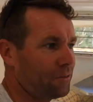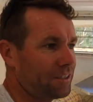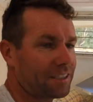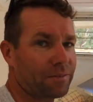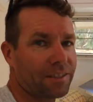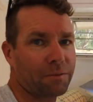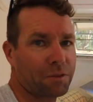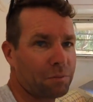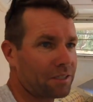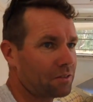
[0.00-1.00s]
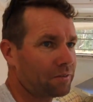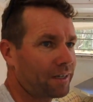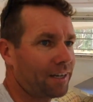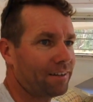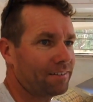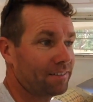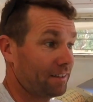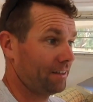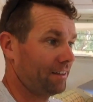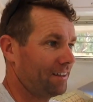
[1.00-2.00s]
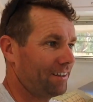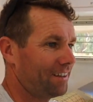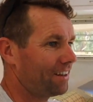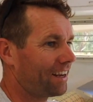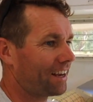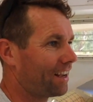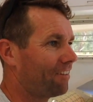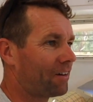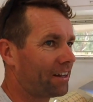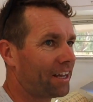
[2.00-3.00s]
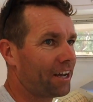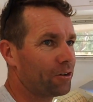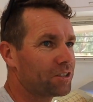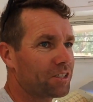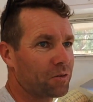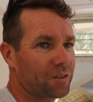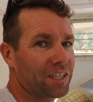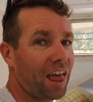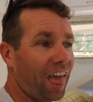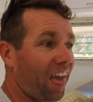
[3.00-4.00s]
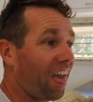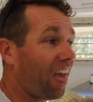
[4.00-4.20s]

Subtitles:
that noise every time she bends over now. Like around the house, it's always...